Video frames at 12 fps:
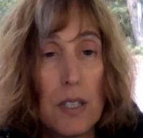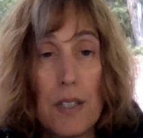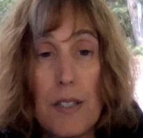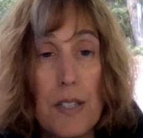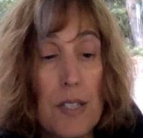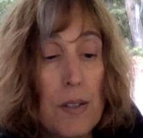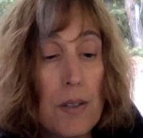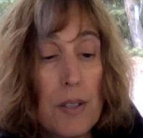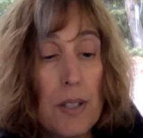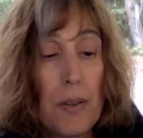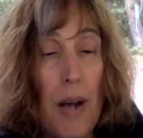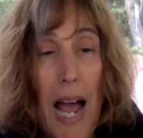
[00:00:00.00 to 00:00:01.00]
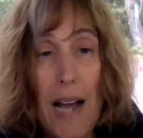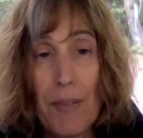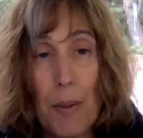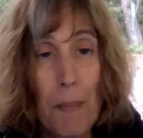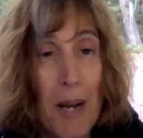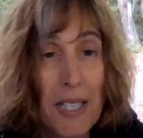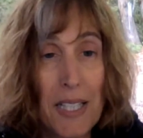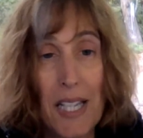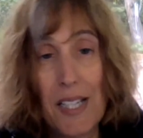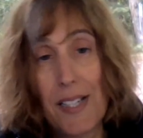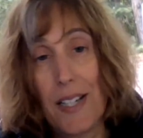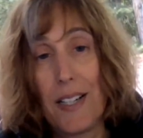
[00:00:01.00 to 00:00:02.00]
Do you have a mud
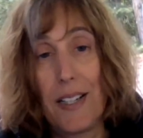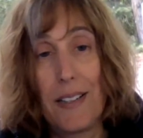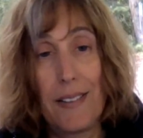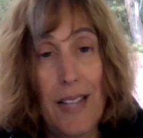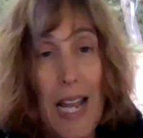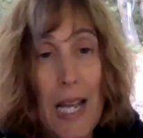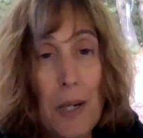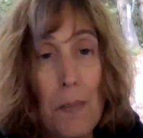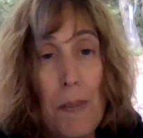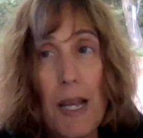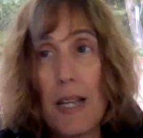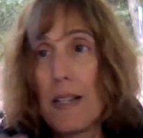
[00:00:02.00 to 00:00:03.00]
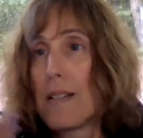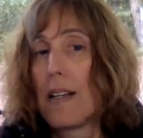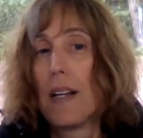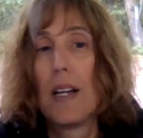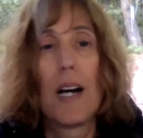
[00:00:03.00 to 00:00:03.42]
kitchen, a sand pit,